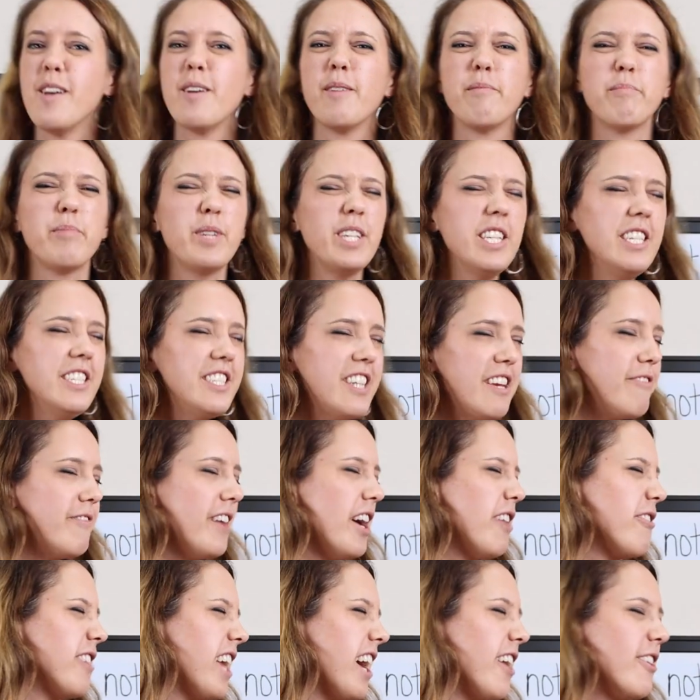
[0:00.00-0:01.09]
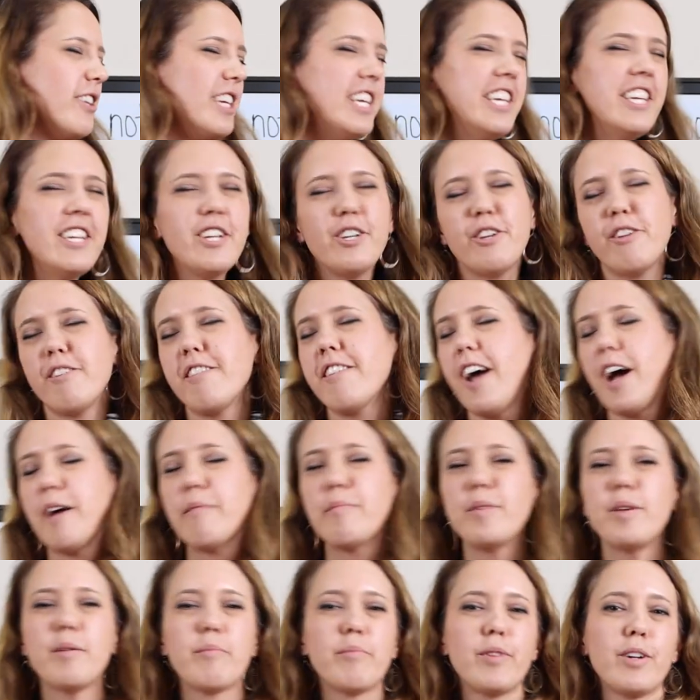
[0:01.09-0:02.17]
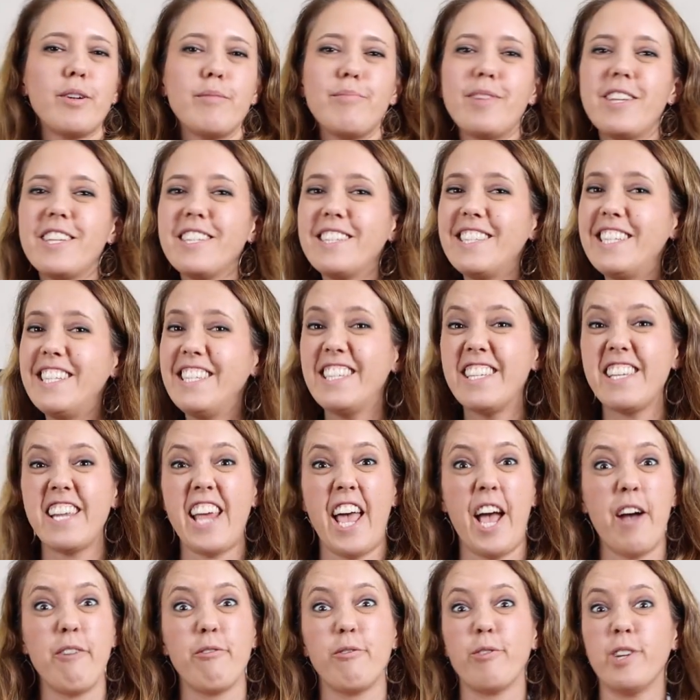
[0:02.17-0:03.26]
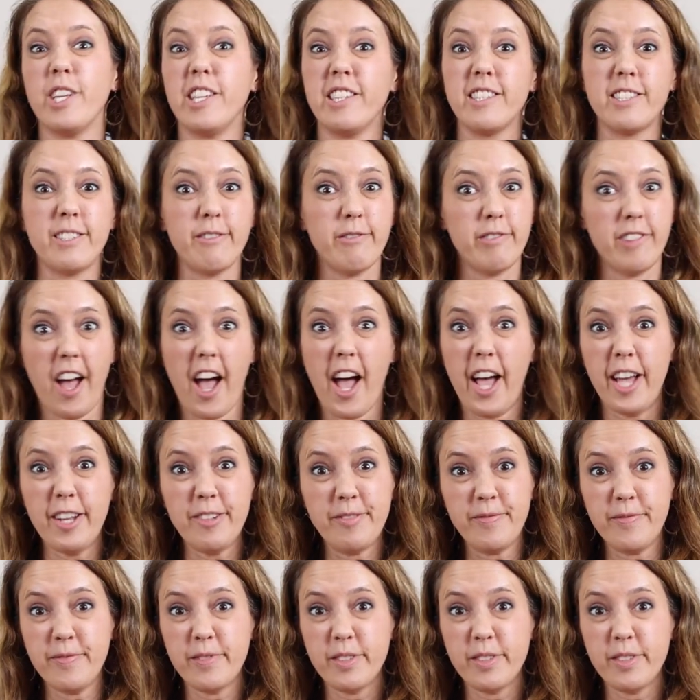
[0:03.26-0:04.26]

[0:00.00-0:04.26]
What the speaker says: And PJ found out he could not be a bird because he didn't have wings to fly.